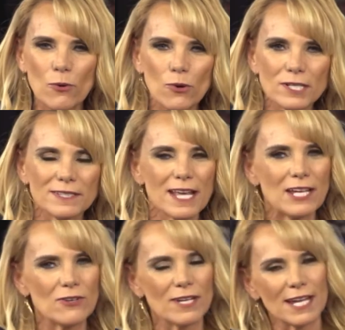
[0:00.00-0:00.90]
course,
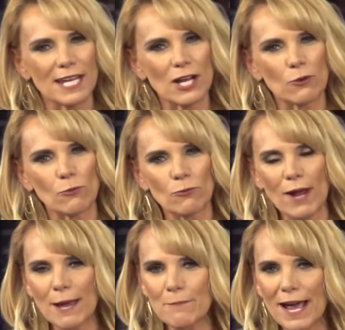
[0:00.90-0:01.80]
that you can get
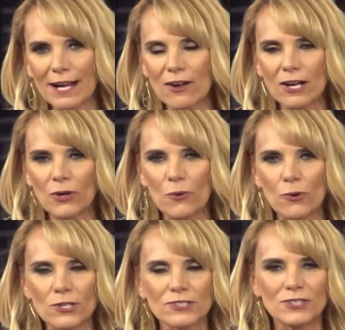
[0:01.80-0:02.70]
right back on
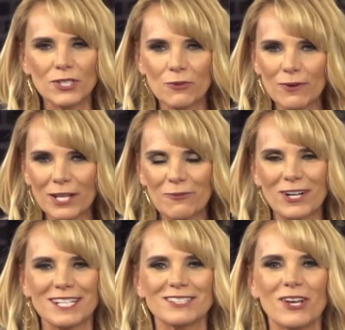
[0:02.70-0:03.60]
course doing
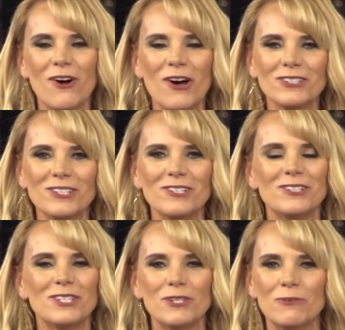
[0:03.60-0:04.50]
what he's called you
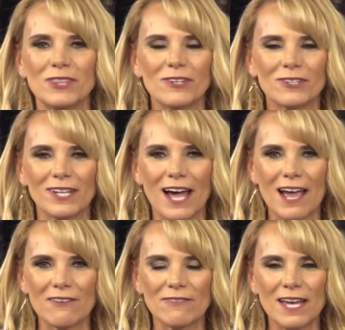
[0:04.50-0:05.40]
to do with your
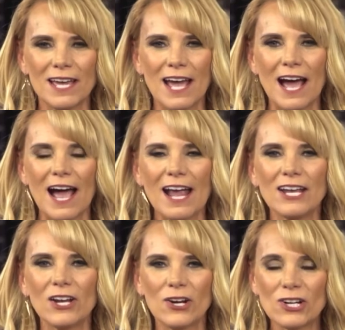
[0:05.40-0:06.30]
life. I
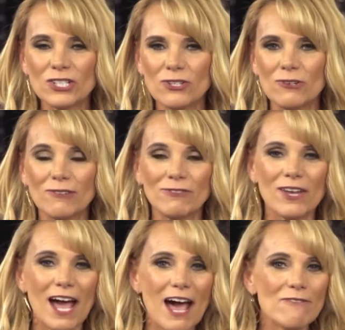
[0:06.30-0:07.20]
encourage you, if
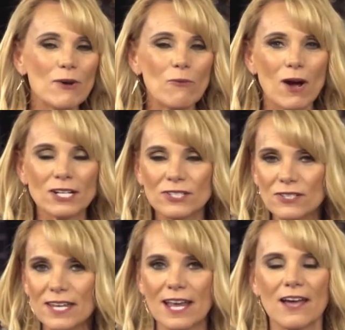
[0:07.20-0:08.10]
you haven't
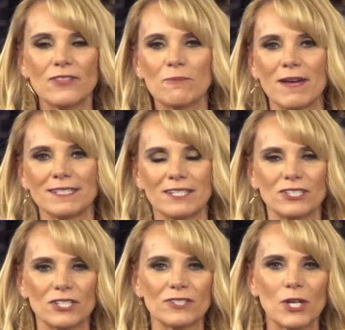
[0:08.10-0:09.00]
watched the other
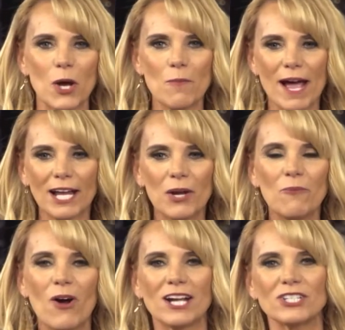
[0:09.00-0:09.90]
messages, go back
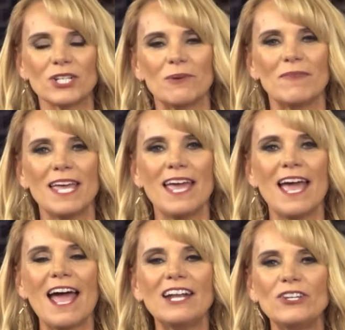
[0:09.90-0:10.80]
and watch them,
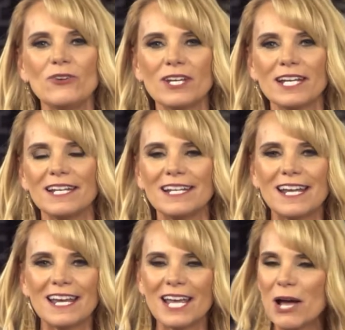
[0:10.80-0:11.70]
and you can
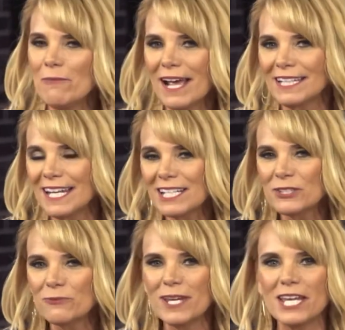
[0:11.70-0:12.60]
come back
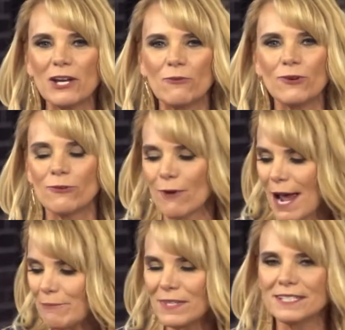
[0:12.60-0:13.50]
next week and we'll
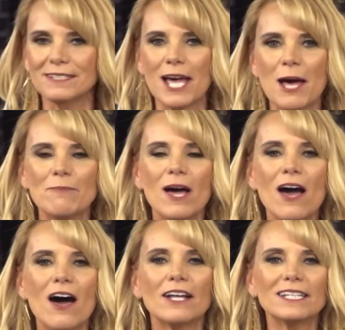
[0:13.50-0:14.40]
wrap this up
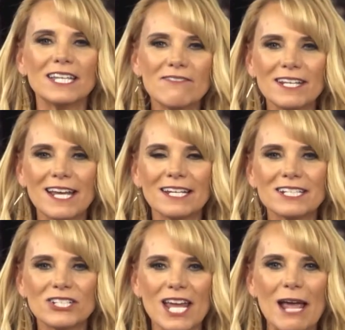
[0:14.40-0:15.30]
on Living
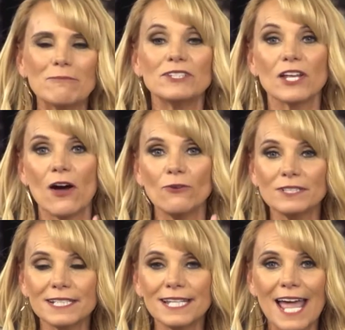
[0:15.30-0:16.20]
Unashamed.
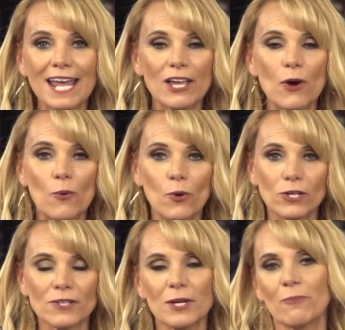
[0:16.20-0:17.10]
Don't delay, go
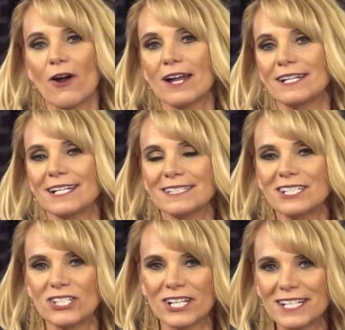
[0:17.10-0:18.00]
order the products
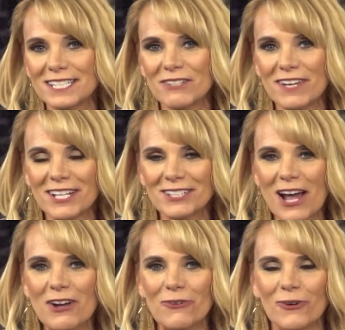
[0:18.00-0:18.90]
at
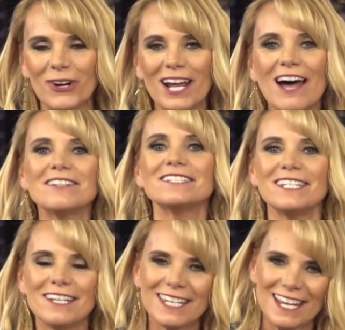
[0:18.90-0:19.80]
jerrysavelle.org. I'll
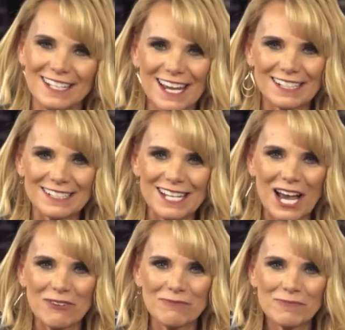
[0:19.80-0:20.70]
see you again next
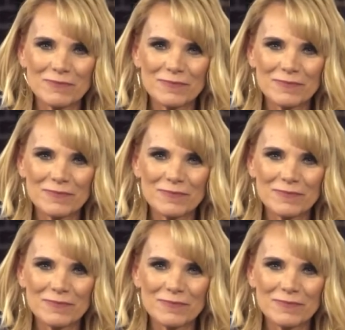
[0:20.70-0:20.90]
time.